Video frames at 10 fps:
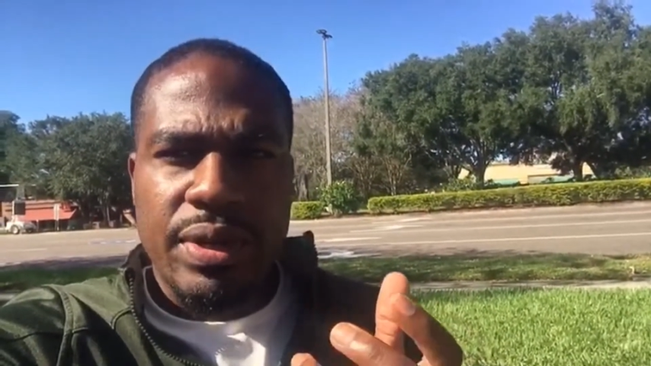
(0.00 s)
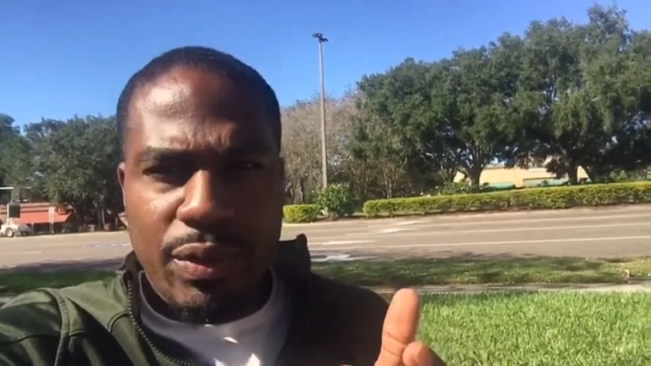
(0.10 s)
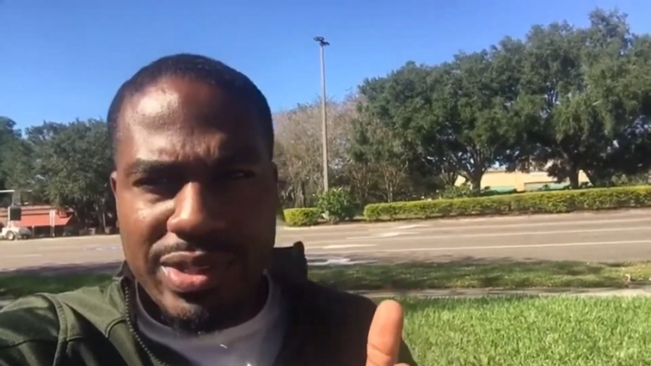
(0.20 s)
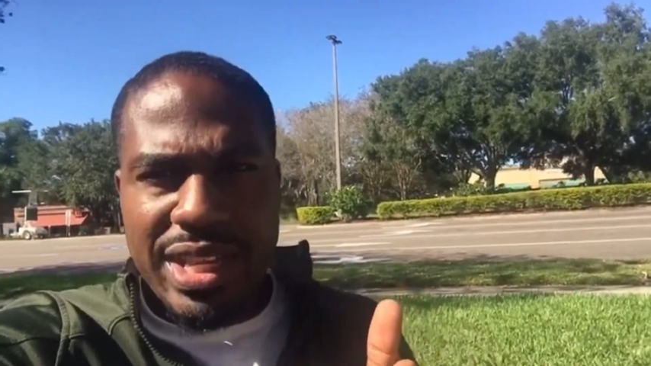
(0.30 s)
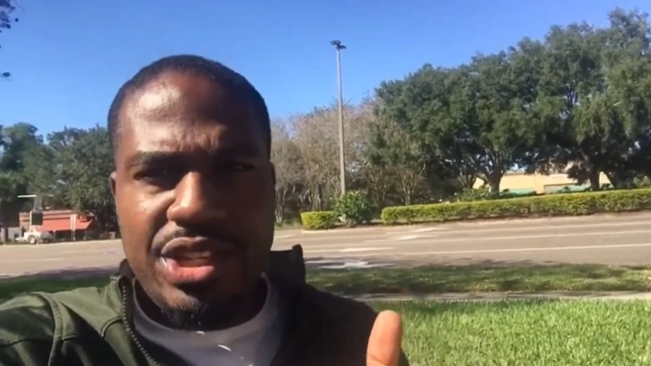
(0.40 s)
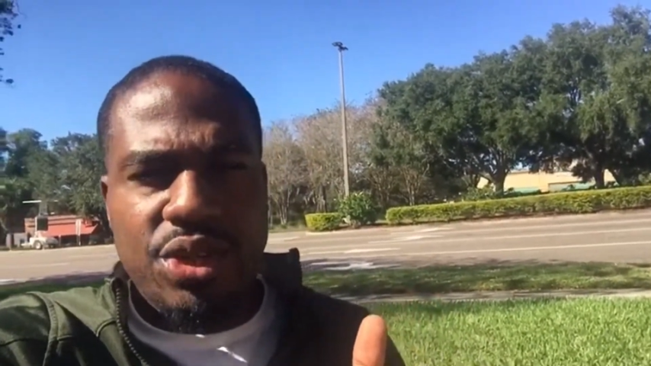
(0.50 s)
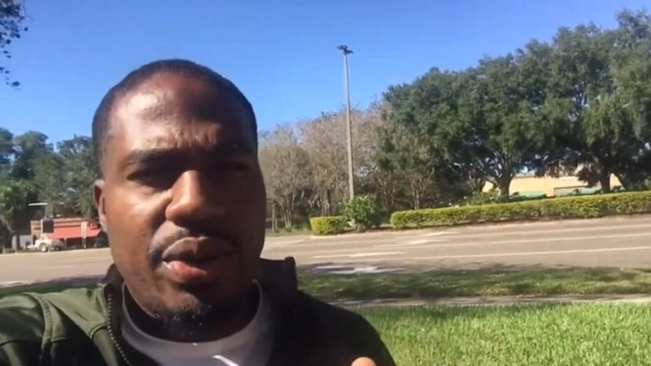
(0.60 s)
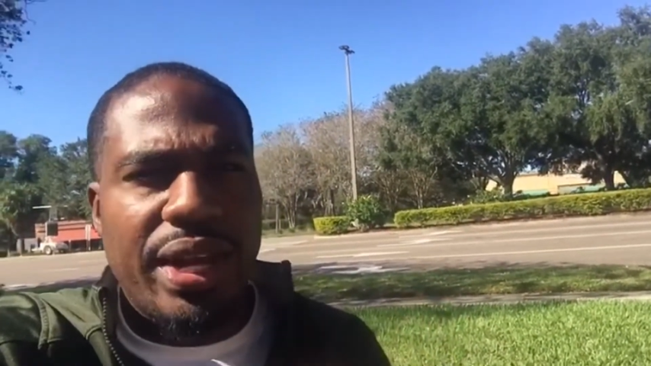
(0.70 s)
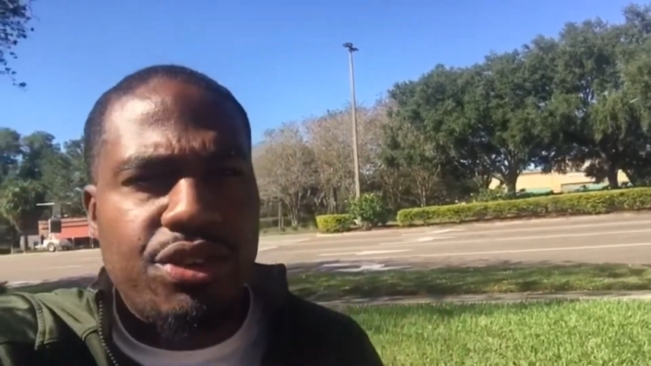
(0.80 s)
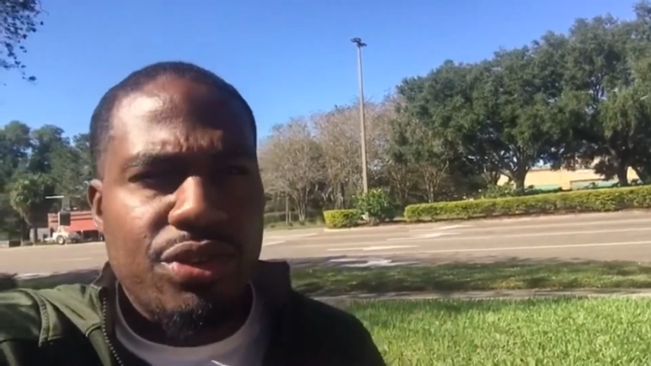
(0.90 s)
once they show
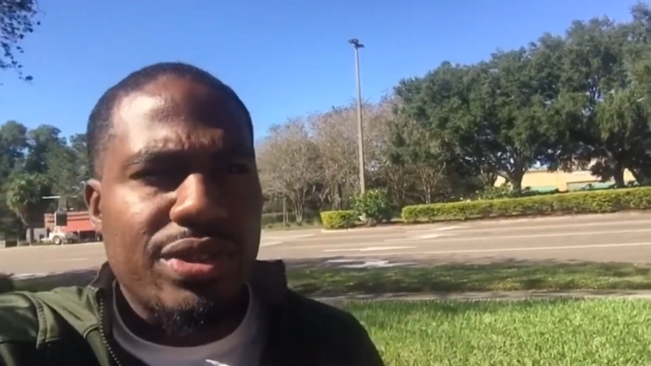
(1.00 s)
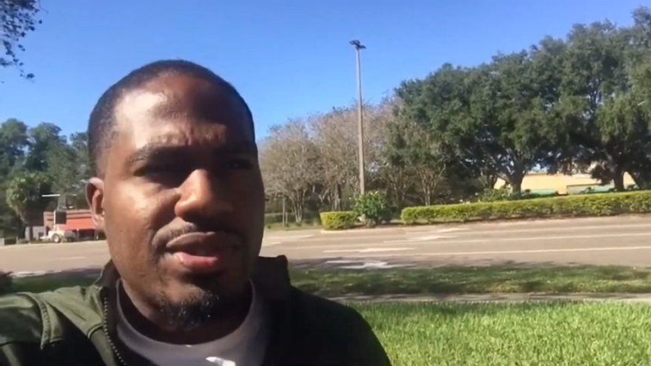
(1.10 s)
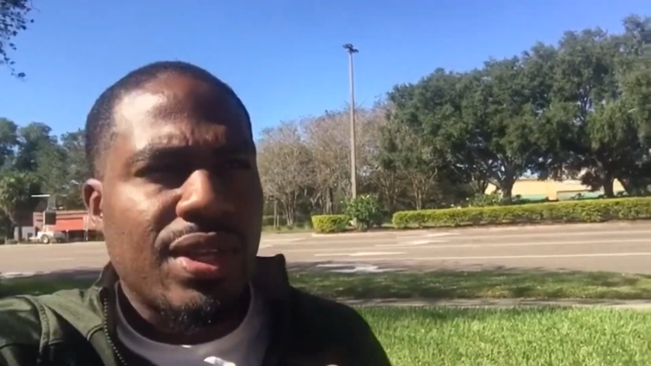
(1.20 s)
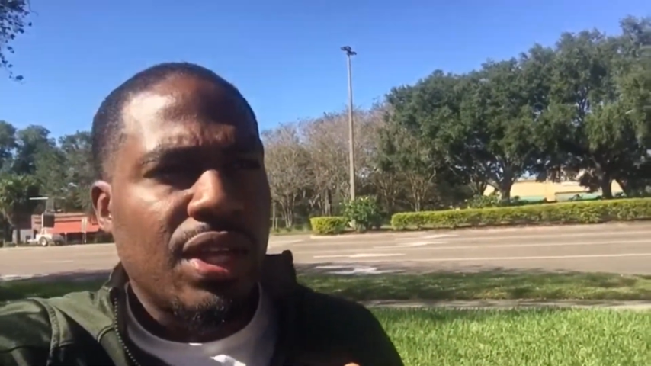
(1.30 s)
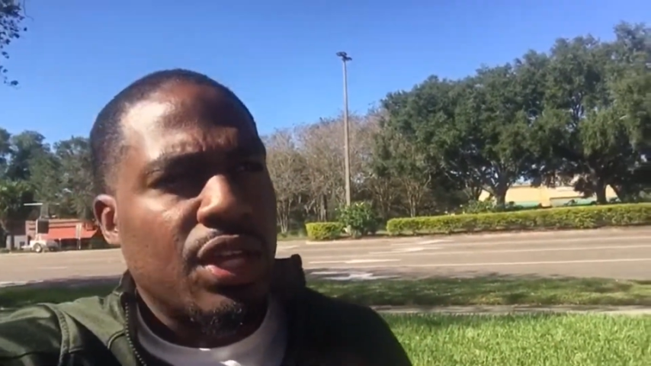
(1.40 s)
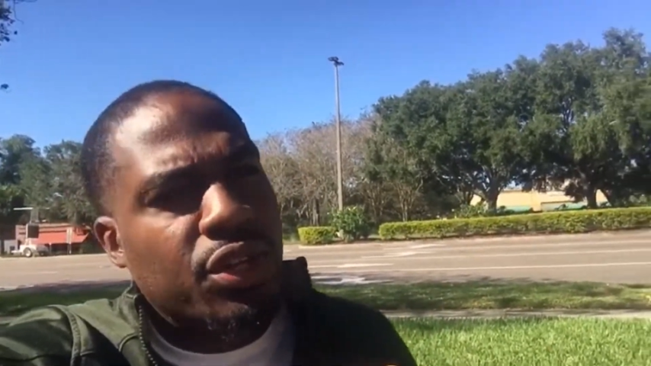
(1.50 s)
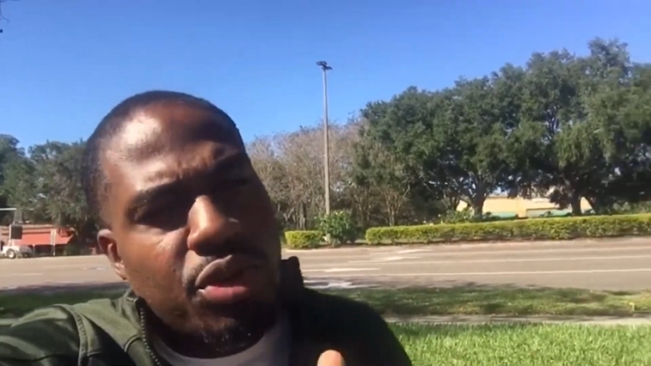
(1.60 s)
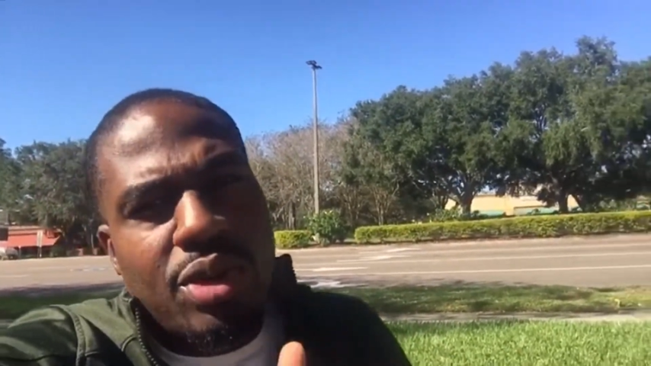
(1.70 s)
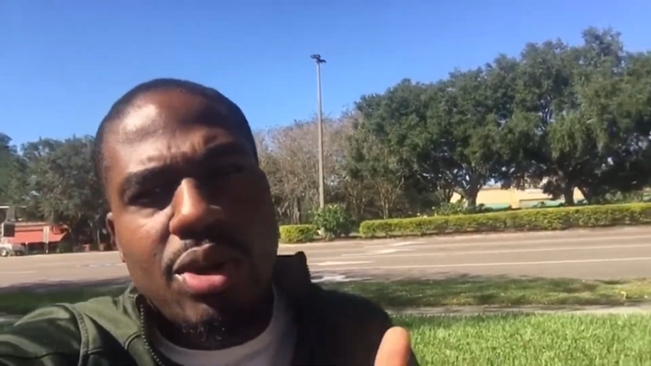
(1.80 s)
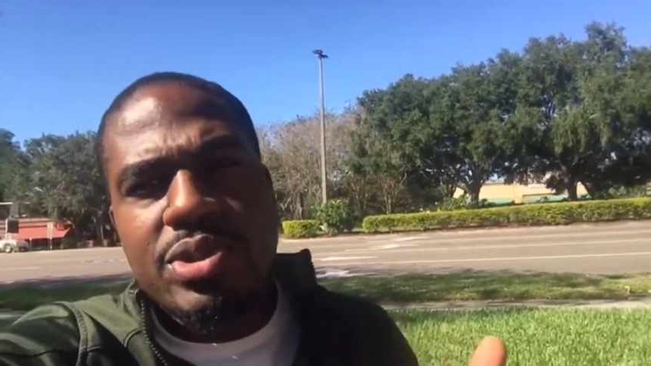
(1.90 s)
interest, you
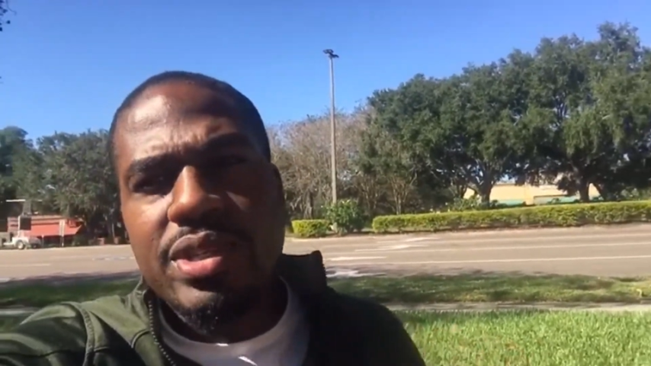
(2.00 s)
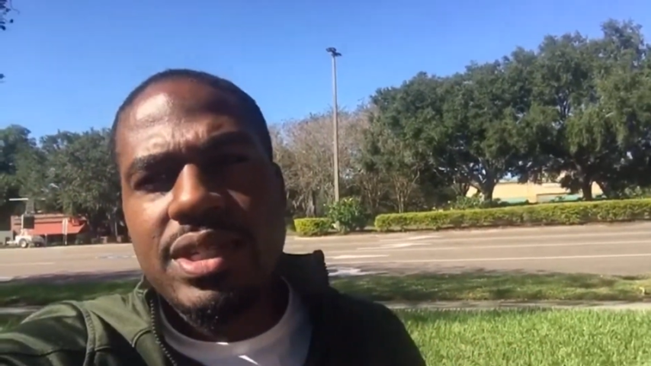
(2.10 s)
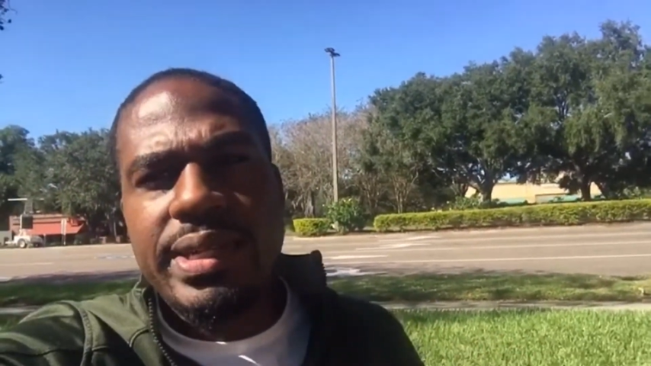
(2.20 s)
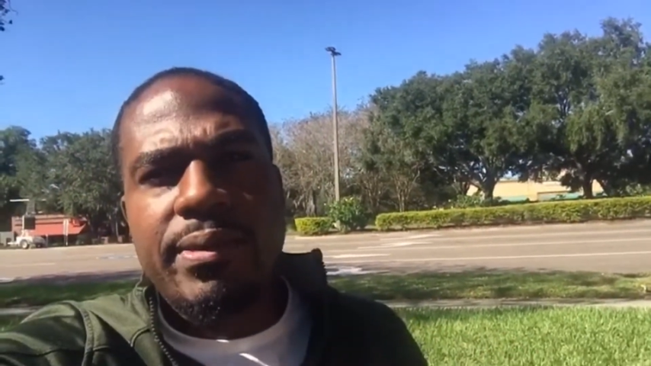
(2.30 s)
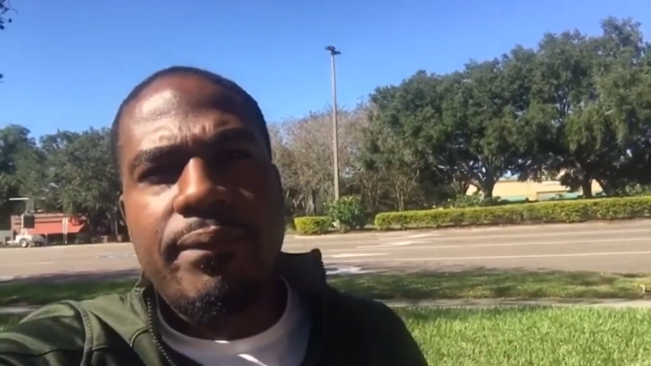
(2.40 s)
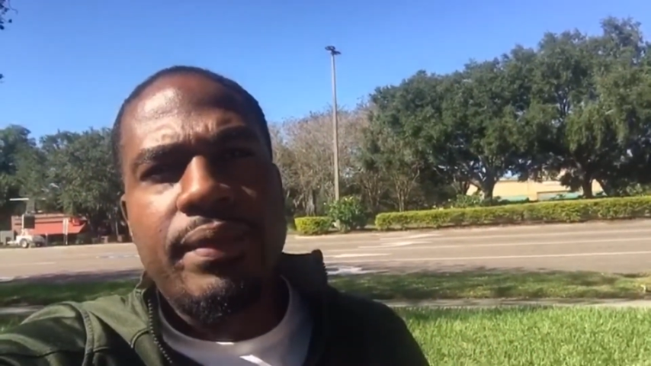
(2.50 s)
close the deal.